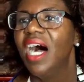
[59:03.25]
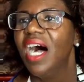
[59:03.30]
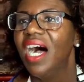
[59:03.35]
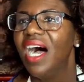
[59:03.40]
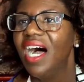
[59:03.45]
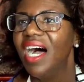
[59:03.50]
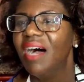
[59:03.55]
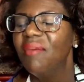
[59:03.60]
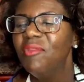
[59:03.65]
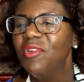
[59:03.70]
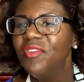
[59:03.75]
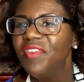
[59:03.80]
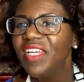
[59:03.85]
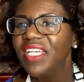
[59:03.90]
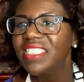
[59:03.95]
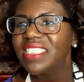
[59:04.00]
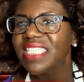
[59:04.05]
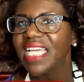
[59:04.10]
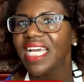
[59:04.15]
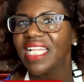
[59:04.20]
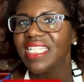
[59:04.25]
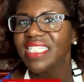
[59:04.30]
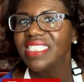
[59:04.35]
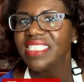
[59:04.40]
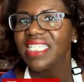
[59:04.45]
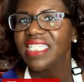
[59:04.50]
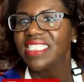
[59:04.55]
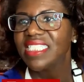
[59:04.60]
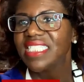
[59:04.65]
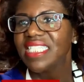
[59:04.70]
Ah, moving in
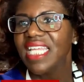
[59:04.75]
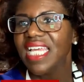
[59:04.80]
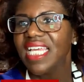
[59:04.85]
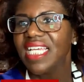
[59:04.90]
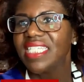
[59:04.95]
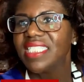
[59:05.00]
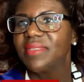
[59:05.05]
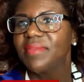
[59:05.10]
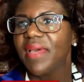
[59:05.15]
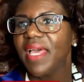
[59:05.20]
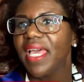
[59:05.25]
silence says, Thanks,